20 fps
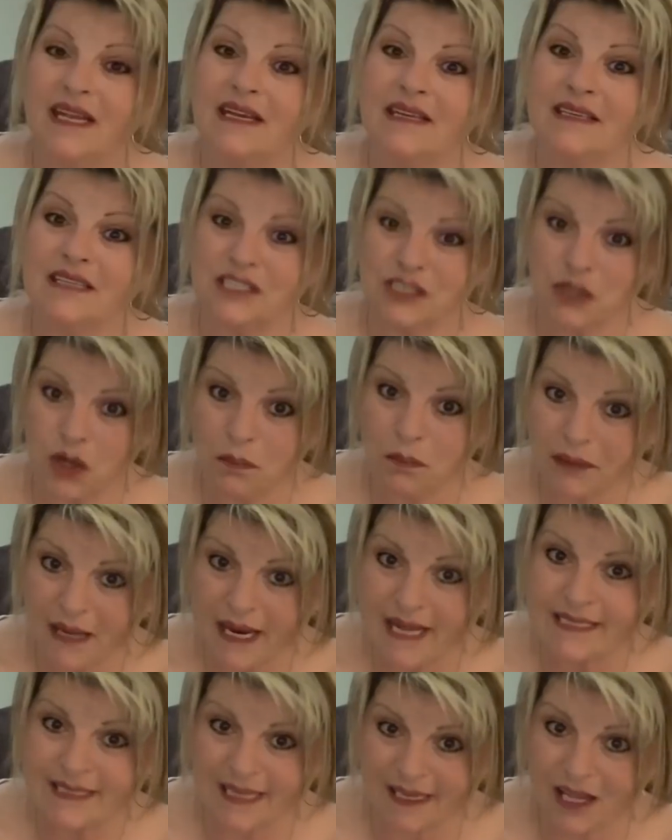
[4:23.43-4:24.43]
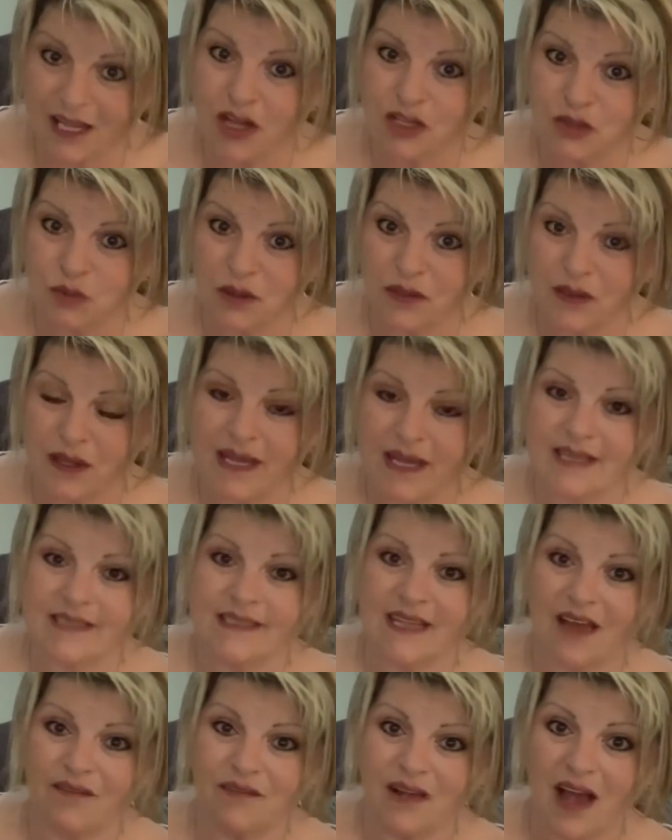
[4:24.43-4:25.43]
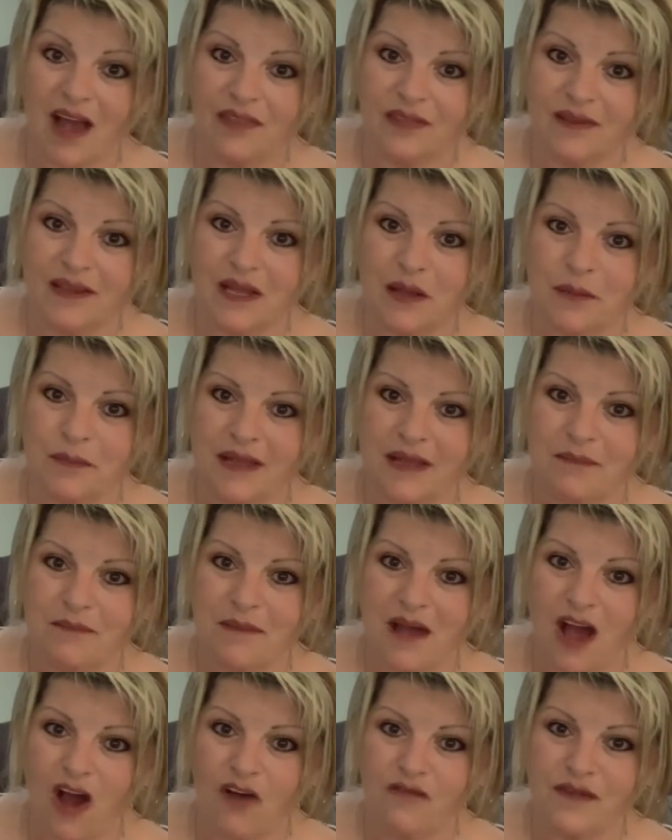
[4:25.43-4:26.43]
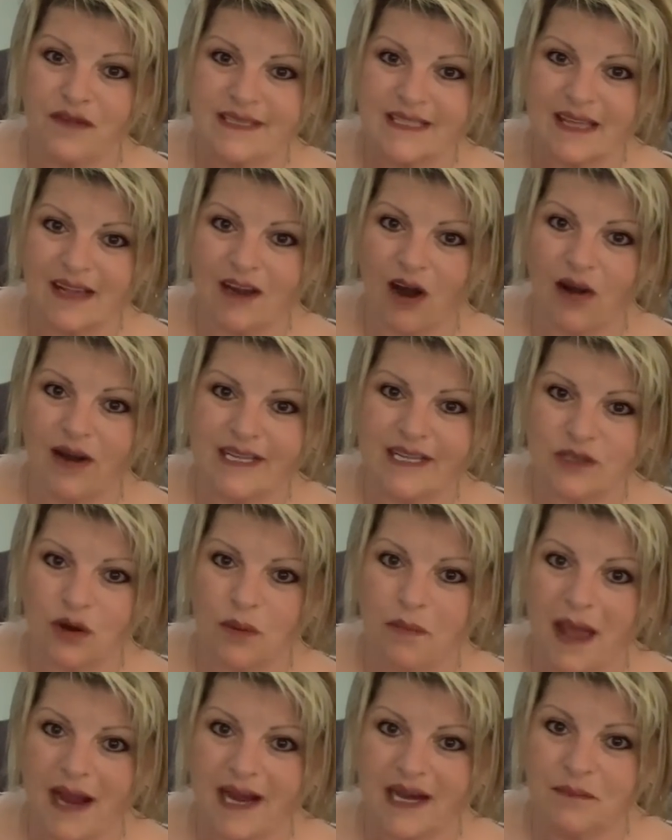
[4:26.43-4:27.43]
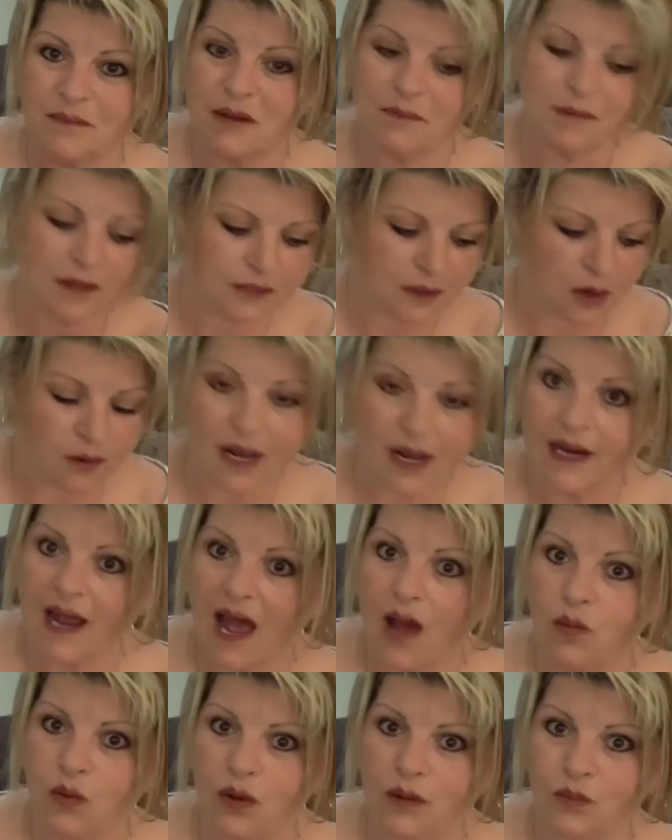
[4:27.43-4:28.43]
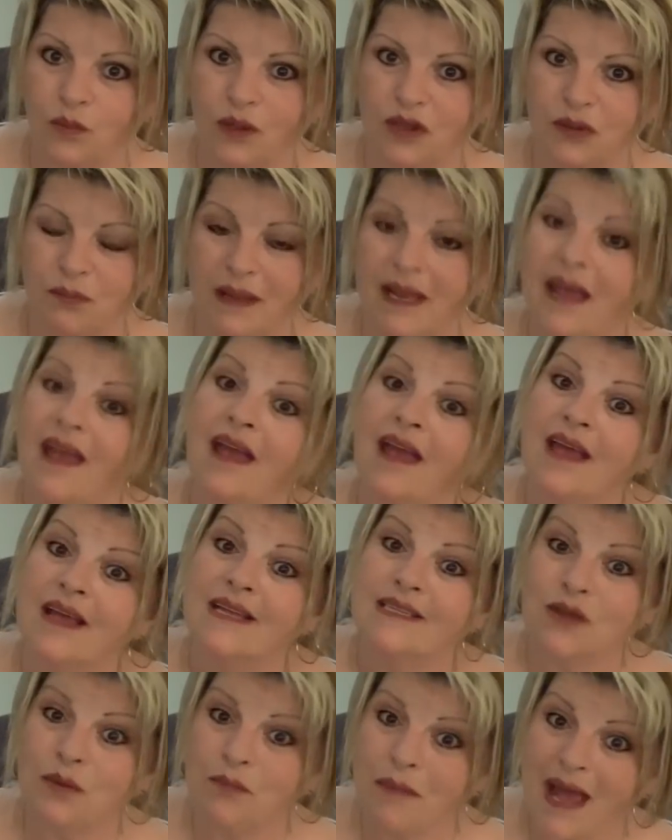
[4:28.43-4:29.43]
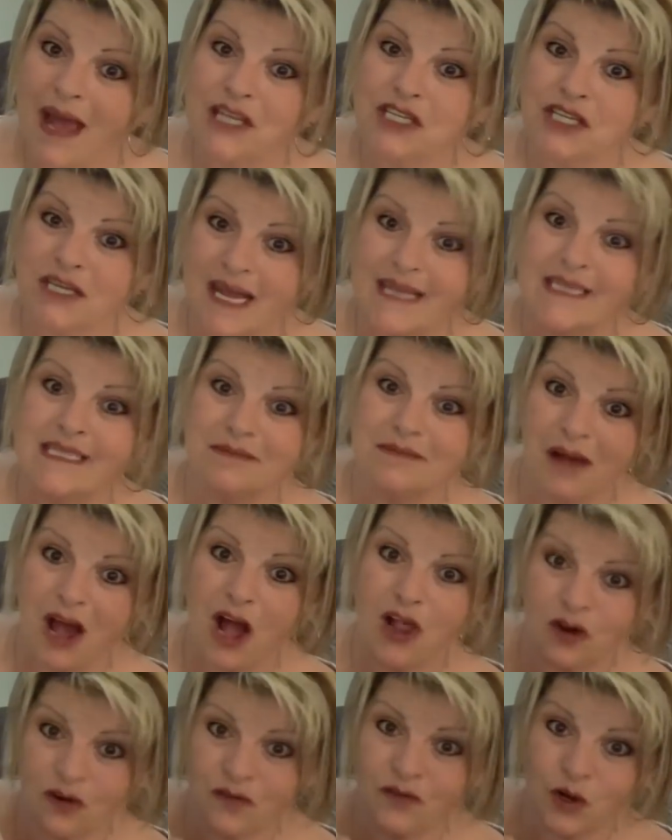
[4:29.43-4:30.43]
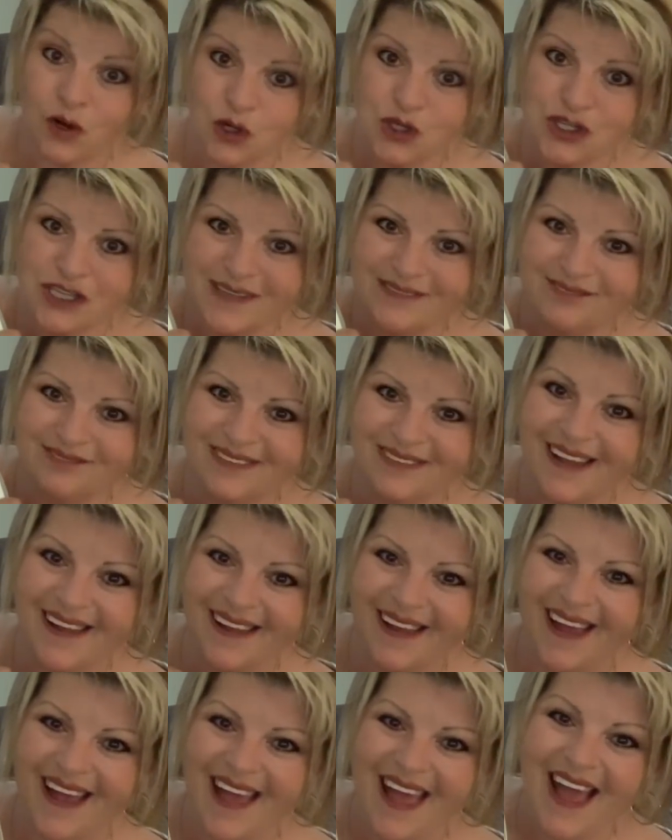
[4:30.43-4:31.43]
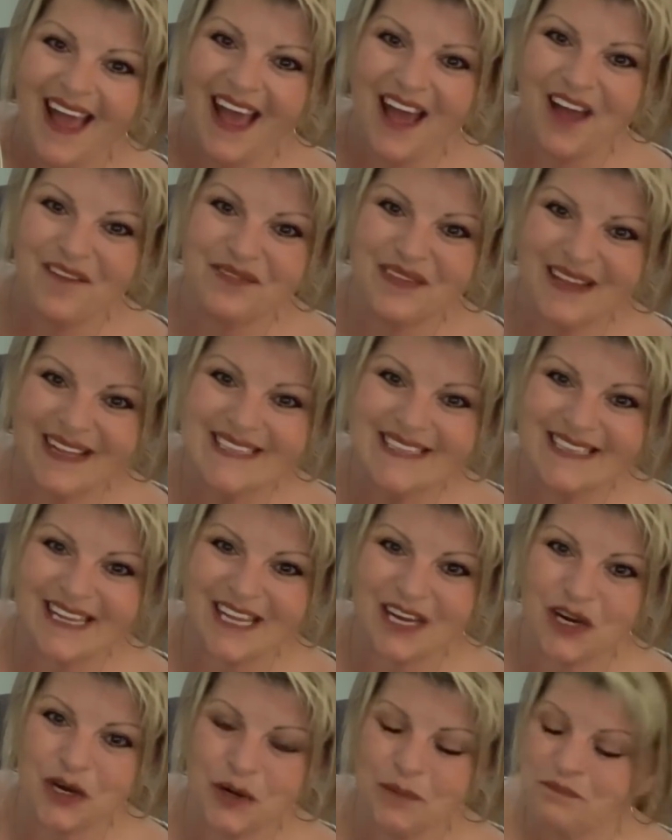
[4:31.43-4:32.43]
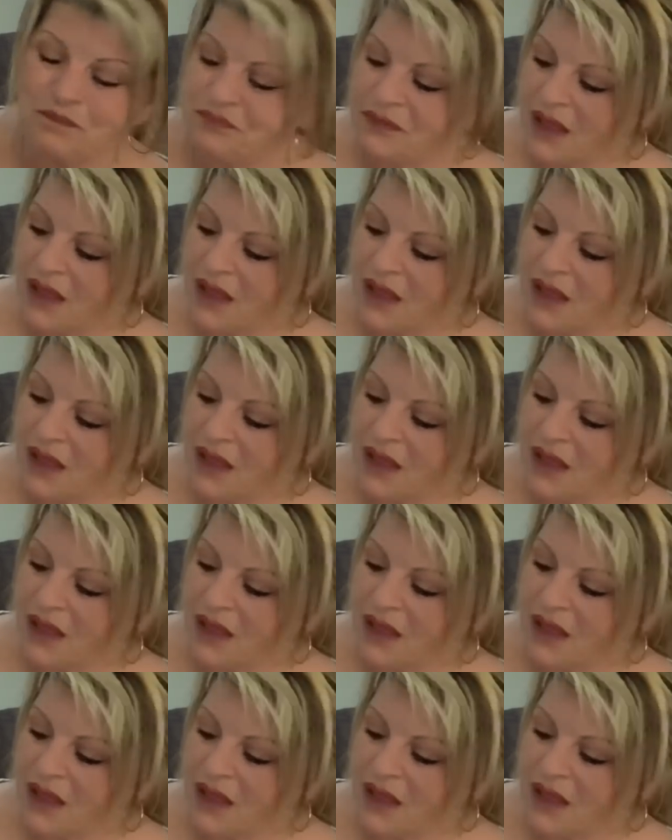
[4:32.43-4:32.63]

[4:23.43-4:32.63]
dessert plates that goes with these, I've got them in my office. I already started packing them up. I thought I got one with me. So imagine a smaller version of this here.